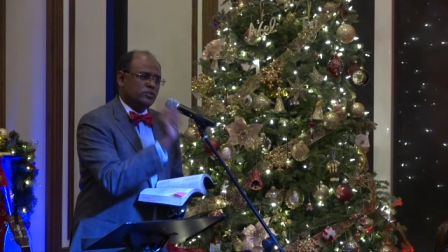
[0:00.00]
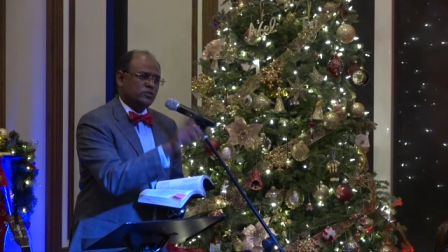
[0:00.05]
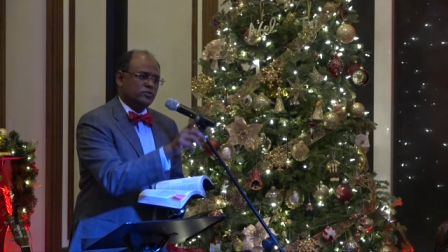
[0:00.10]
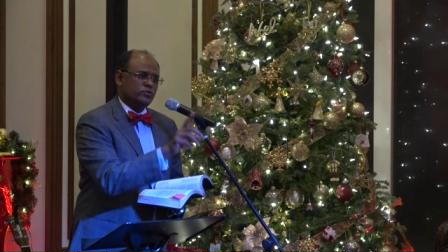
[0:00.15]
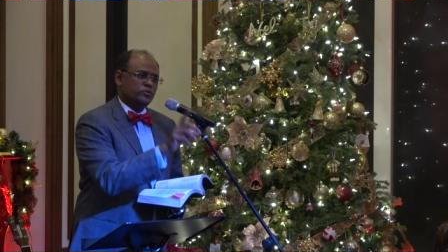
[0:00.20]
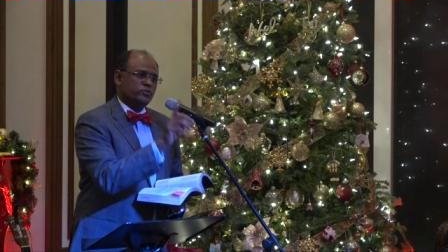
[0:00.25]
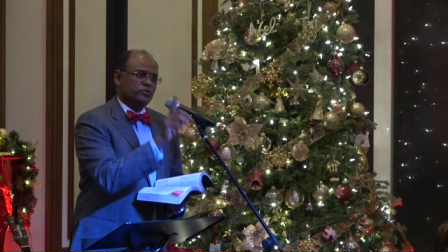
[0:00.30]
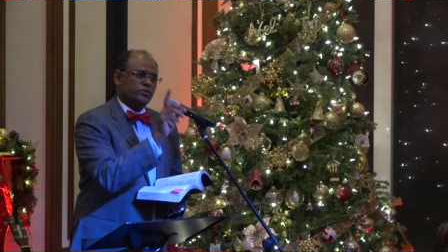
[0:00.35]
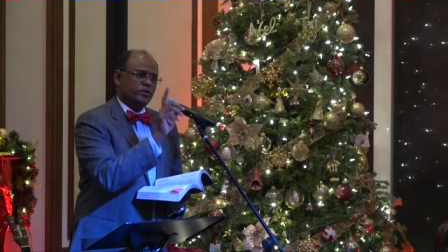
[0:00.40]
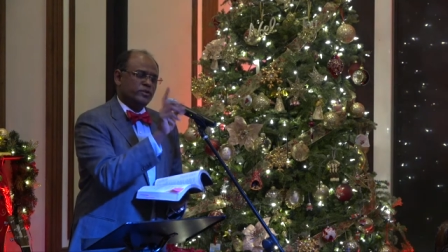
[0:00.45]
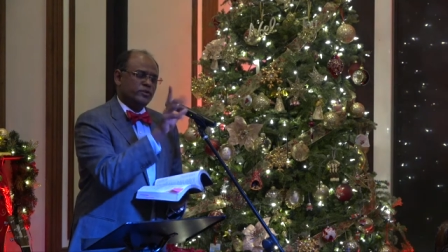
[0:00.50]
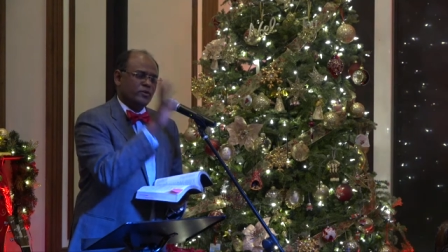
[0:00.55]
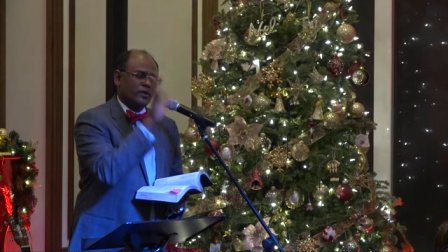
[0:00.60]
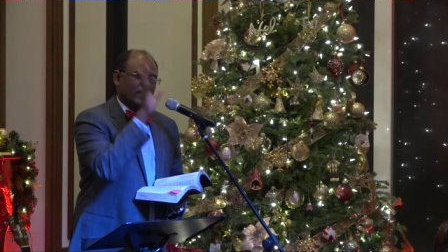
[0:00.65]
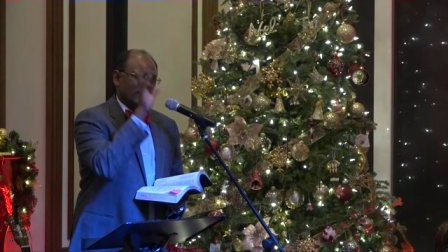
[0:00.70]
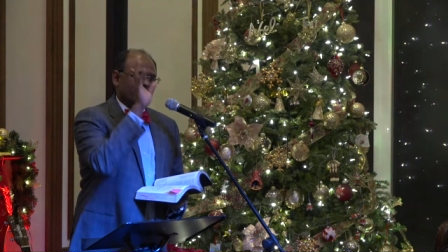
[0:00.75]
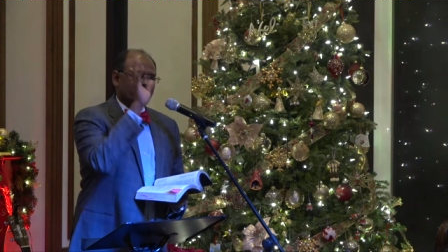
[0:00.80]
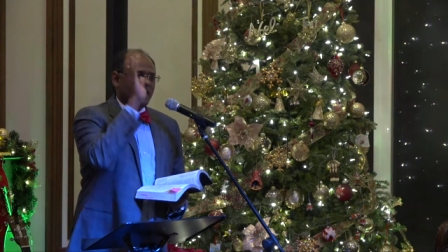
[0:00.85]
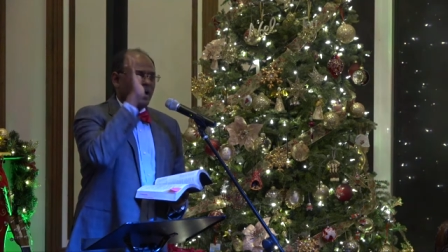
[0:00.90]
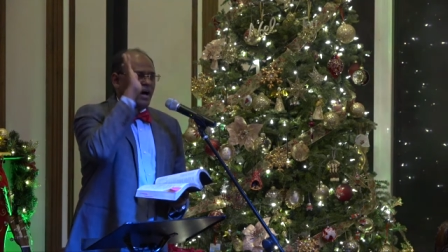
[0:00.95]
you in your
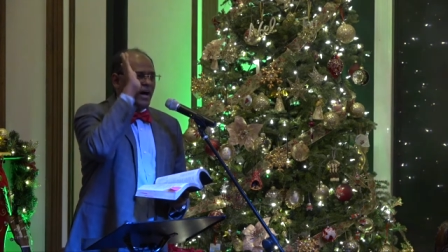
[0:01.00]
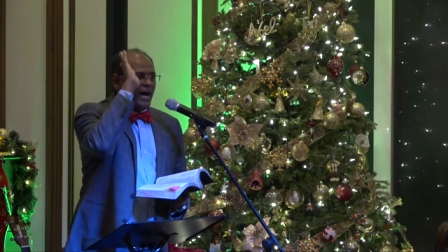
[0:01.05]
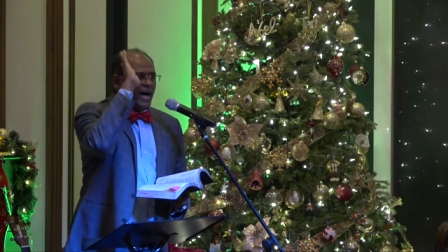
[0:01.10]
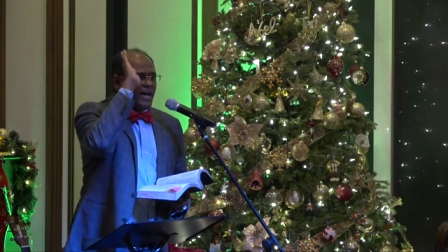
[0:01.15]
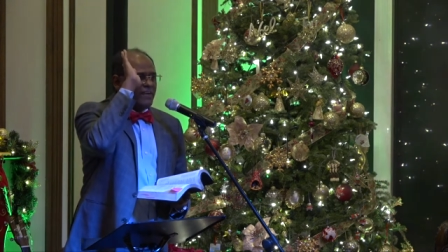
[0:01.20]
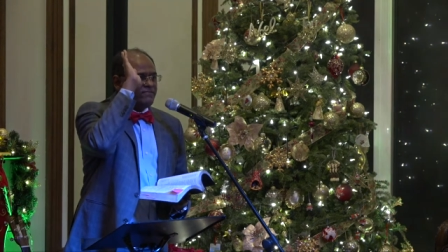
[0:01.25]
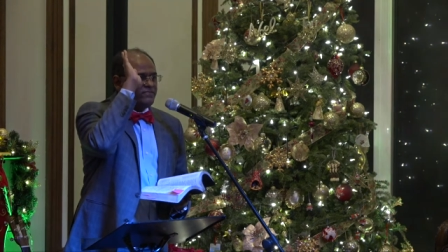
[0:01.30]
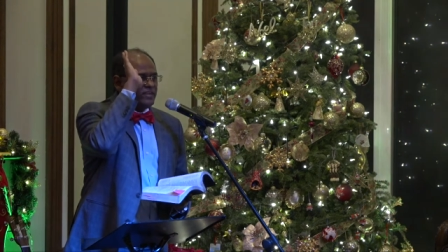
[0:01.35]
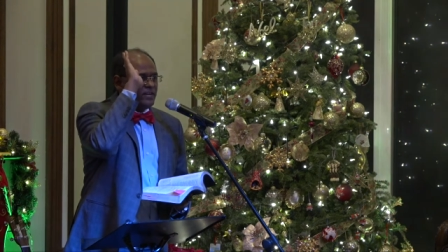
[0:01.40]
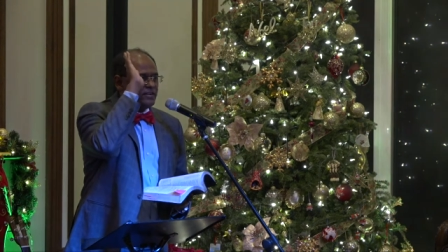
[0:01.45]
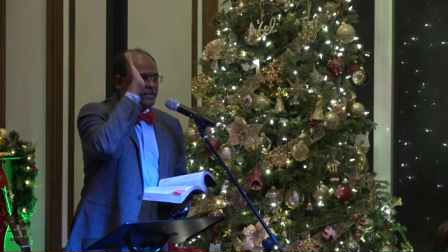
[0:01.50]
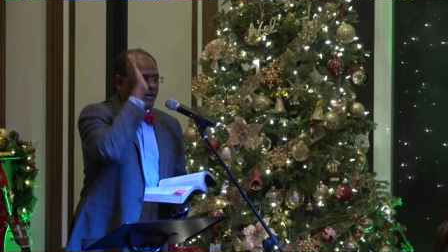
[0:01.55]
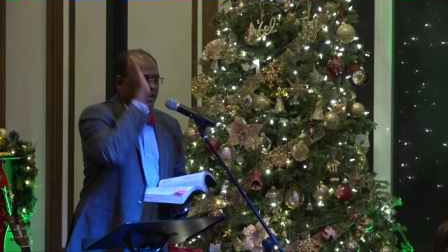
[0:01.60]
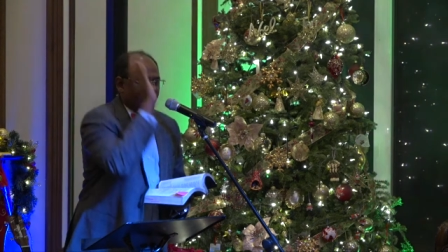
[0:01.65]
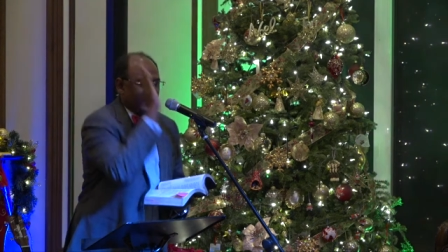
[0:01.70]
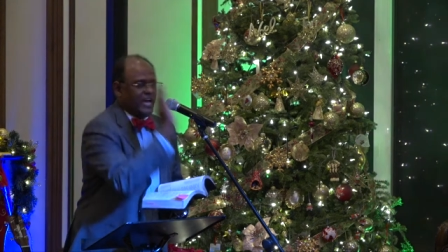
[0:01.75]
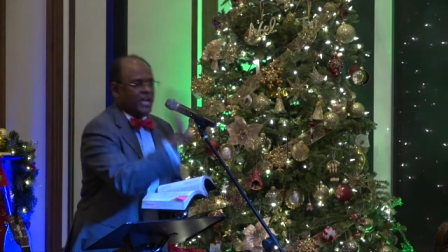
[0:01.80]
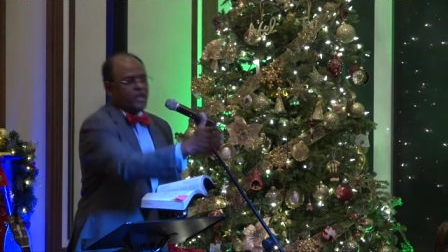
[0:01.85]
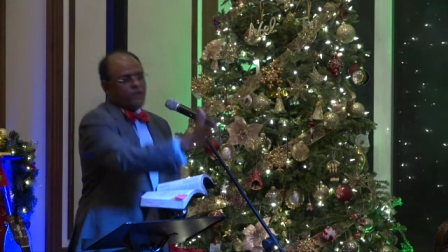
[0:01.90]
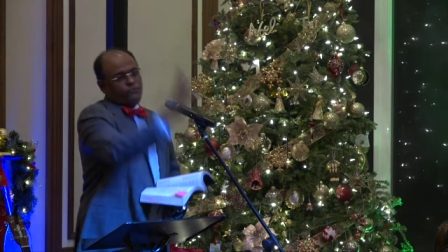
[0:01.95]
life? I've done
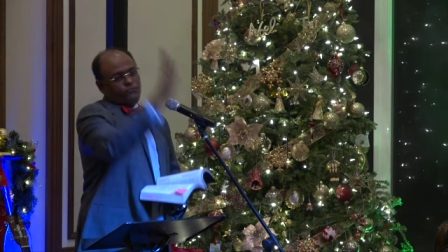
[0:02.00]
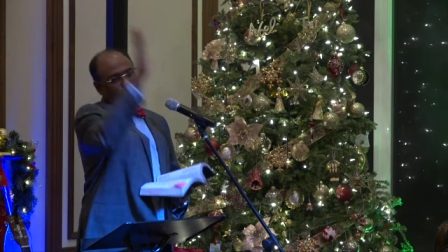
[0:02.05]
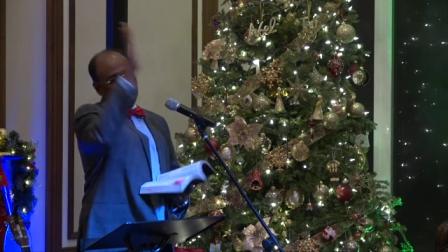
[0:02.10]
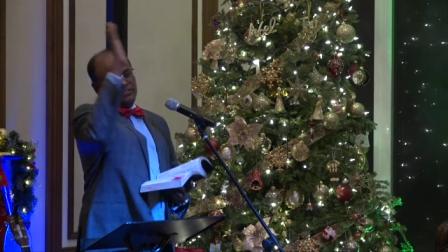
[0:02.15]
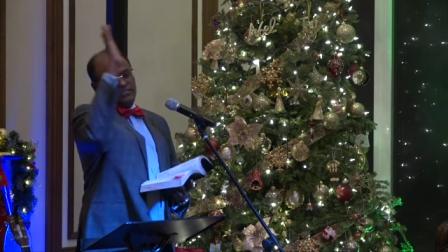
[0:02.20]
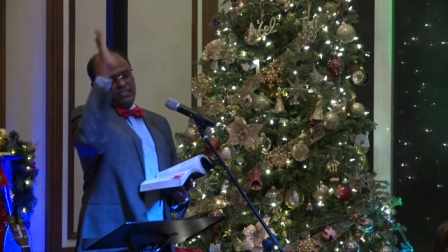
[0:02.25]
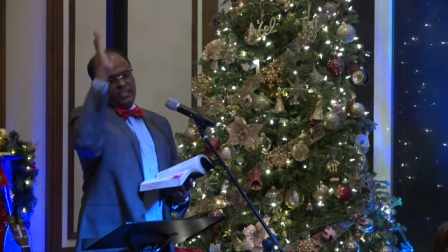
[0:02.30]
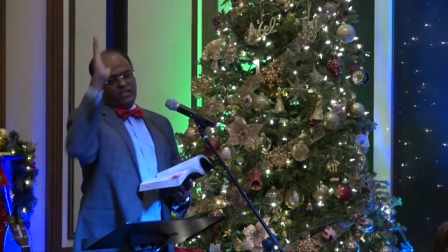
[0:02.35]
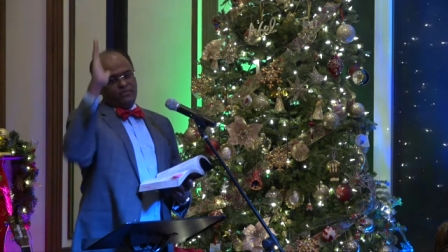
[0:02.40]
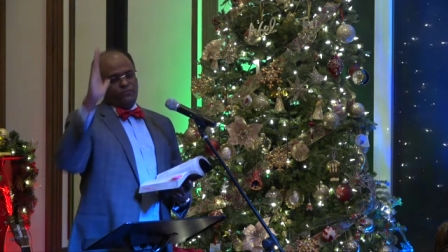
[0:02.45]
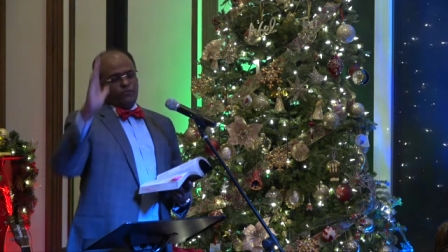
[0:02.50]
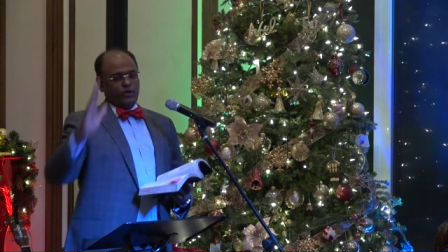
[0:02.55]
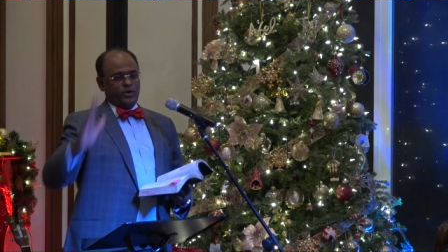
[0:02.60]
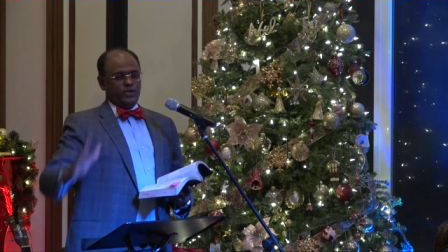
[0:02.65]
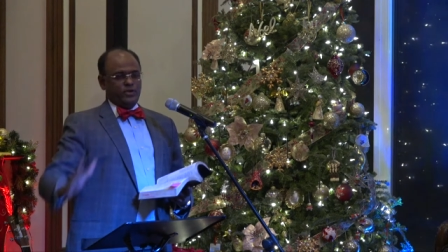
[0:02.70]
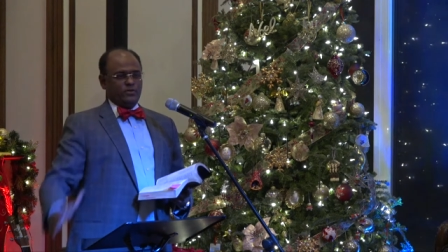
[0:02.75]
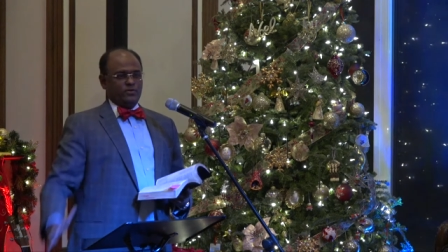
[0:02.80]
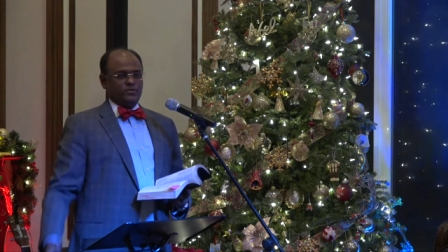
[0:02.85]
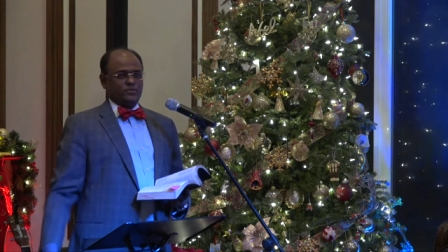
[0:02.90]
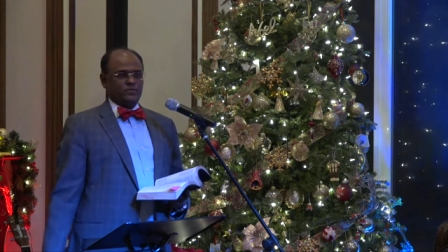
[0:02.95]
everything for
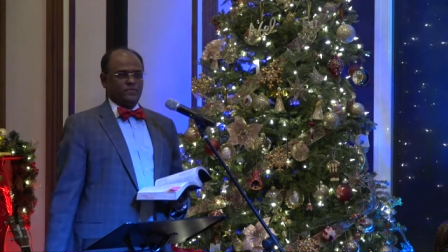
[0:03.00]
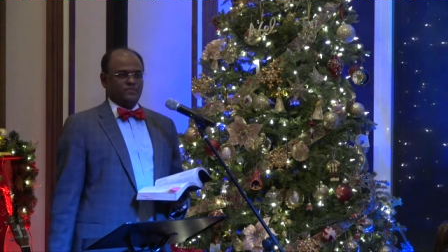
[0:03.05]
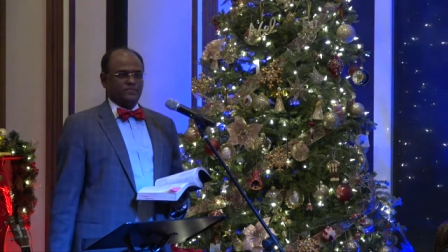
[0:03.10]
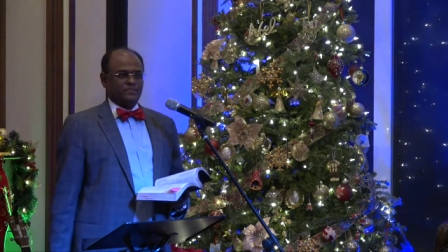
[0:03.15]
you.